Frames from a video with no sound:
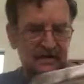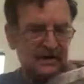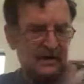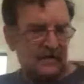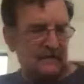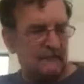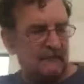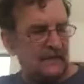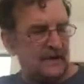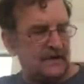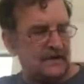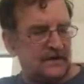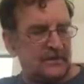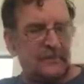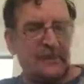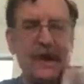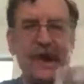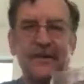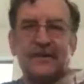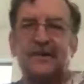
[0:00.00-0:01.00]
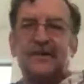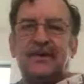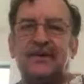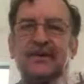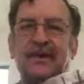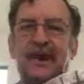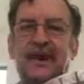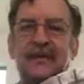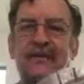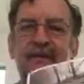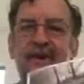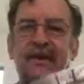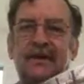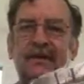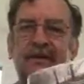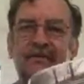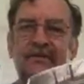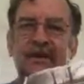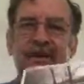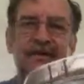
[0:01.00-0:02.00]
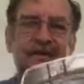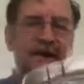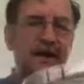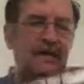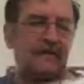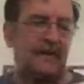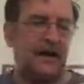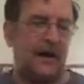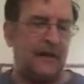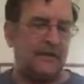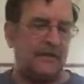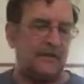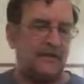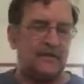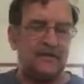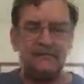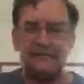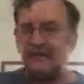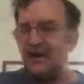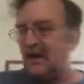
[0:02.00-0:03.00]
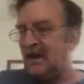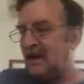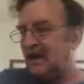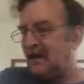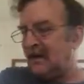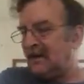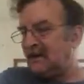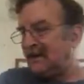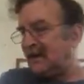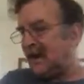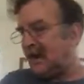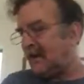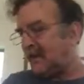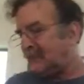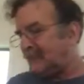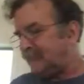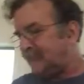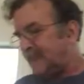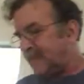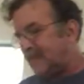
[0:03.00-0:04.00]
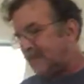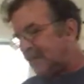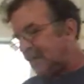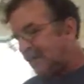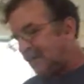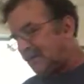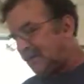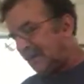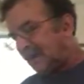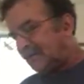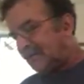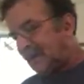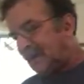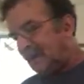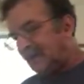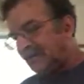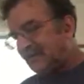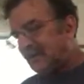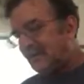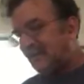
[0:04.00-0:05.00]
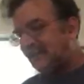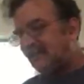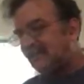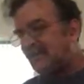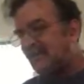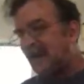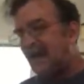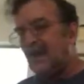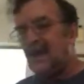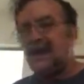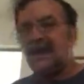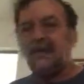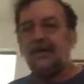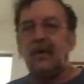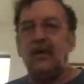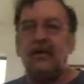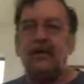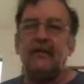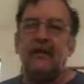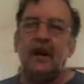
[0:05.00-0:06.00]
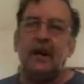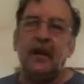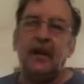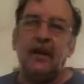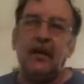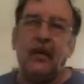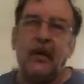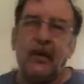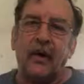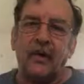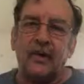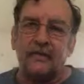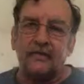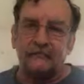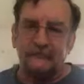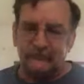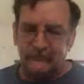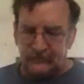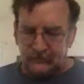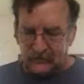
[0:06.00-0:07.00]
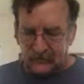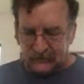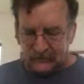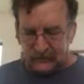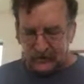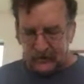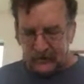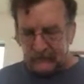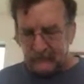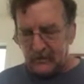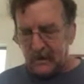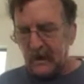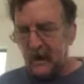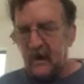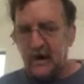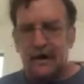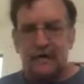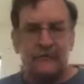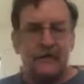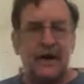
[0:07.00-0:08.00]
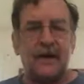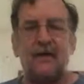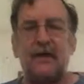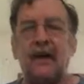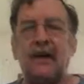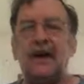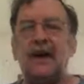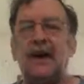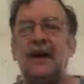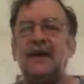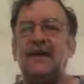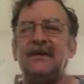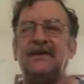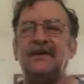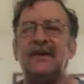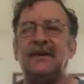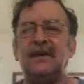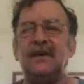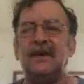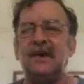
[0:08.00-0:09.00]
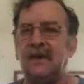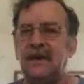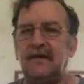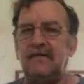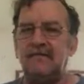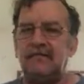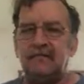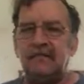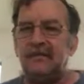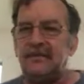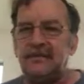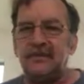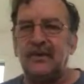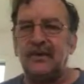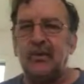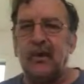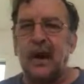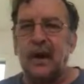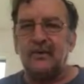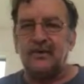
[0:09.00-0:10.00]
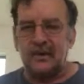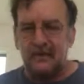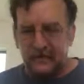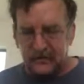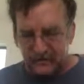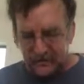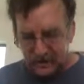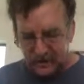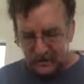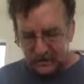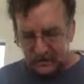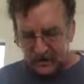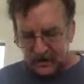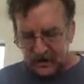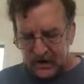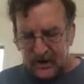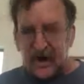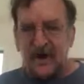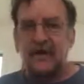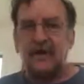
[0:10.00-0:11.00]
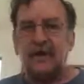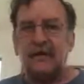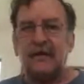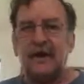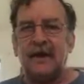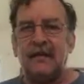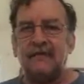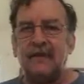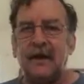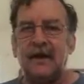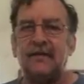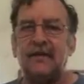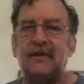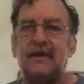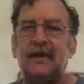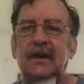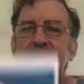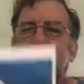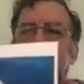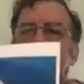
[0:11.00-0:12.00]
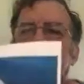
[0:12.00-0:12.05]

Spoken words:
Yeah, that's the passenger side of the vehicle. It doesn't have damage. Now, let's look at something else. Ort from Manawak County said that he should watch over the vehicle and nobody fucked with it.